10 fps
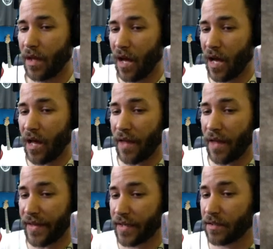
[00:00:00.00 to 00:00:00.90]
I,
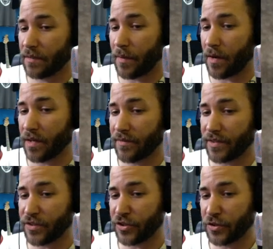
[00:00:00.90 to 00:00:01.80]
think part of
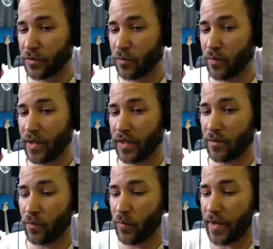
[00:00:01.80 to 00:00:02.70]
it too,
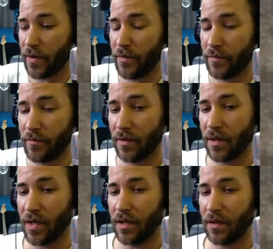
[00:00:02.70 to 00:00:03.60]
when we,
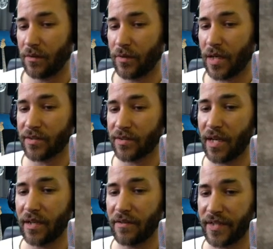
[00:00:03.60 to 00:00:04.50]
uh, when I was
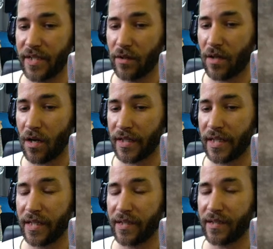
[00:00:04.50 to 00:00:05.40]
kind of video
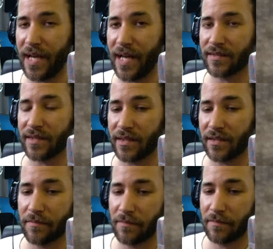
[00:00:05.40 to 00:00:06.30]
logging and asking
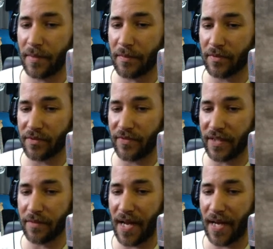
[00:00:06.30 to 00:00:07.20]
people's
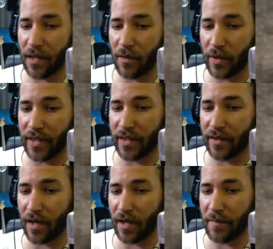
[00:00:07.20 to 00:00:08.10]
feedback on what they
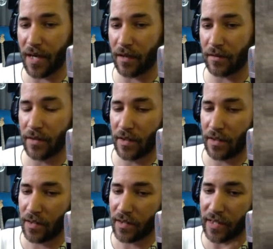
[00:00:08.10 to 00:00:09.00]
thought about
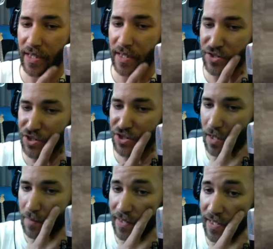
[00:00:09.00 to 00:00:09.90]
getting a
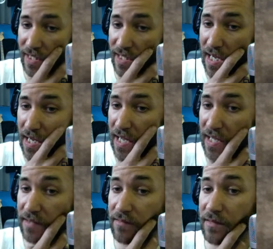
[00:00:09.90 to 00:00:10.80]
shop, and I,
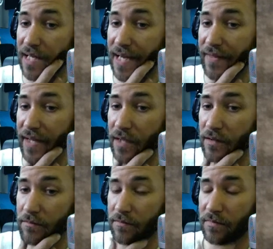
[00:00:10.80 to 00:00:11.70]
I, I think
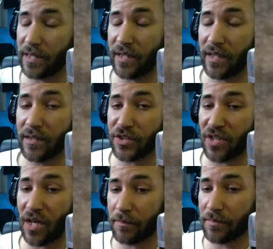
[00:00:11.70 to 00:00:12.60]
getting the
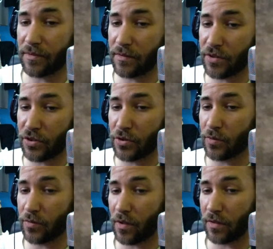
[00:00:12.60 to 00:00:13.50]
shop
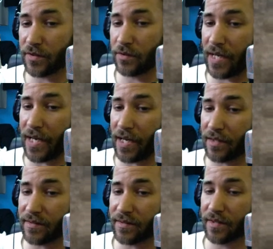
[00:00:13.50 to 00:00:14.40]
too also
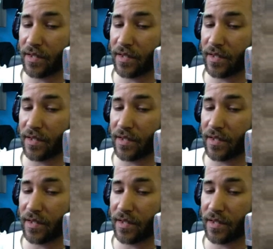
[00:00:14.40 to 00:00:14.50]
has mm-hmm.